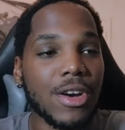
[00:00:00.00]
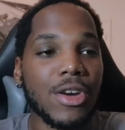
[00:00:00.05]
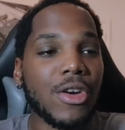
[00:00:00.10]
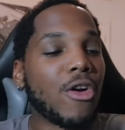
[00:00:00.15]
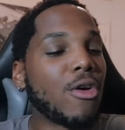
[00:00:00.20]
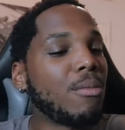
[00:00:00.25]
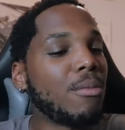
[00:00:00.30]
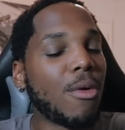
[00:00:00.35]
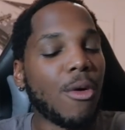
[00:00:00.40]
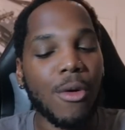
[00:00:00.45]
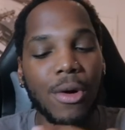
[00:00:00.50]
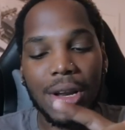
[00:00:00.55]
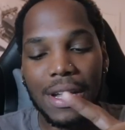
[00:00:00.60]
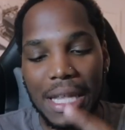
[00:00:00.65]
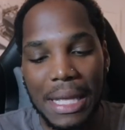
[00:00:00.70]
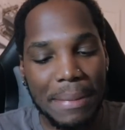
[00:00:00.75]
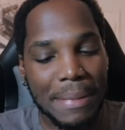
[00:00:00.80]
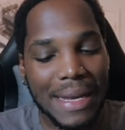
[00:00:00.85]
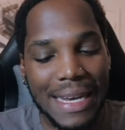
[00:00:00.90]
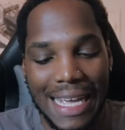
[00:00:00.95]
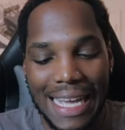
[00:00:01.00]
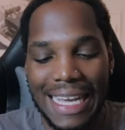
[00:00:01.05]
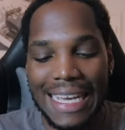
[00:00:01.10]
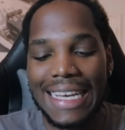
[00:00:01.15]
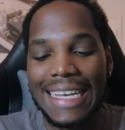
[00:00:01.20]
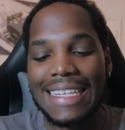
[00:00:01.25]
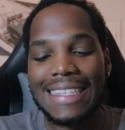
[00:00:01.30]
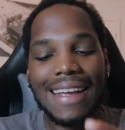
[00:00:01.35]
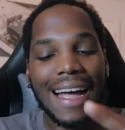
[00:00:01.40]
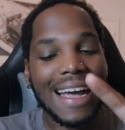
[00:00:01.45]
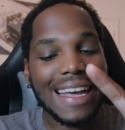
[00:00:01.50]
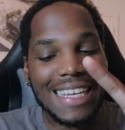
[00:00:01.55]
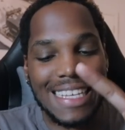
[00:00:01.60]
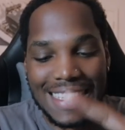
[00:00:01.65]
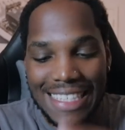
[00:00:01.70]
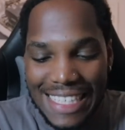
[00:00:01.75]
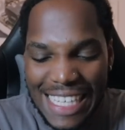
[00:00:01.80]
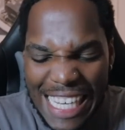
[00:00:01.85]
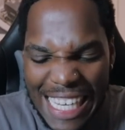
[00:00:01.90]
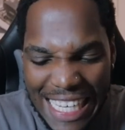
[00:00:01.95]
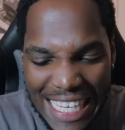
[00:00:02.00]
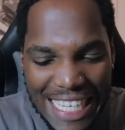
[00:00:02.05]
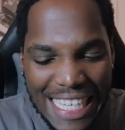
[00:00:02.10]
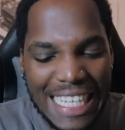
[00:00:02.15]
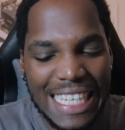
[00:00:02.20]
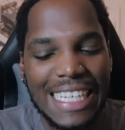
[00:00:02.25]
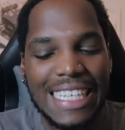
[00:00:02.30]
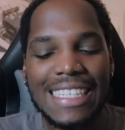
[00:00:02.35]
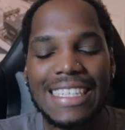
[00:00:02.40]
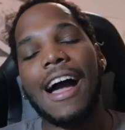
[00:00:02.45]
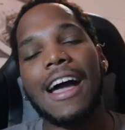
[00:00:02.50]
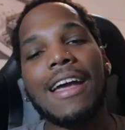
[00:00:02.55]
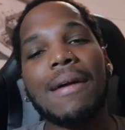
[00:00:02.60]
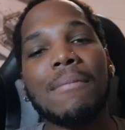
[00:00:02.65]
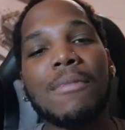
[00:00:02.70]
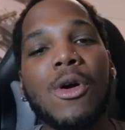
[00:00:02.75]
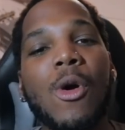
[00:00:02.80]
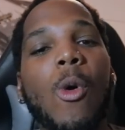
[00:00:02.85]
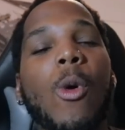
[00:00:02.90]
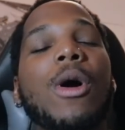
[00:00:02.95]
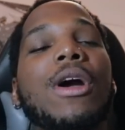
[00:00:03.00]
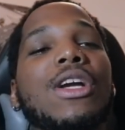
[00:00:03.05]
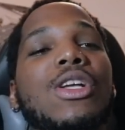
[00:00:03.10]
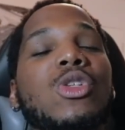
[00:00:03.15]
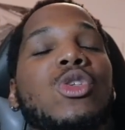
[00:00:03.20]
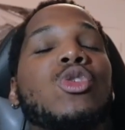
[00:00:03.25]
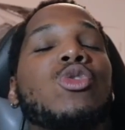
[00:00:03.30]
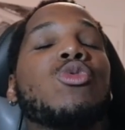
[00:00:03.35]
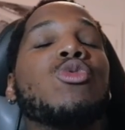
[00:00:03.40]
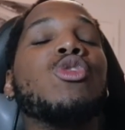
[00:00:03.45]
No more lemonades, iced teas. I am going to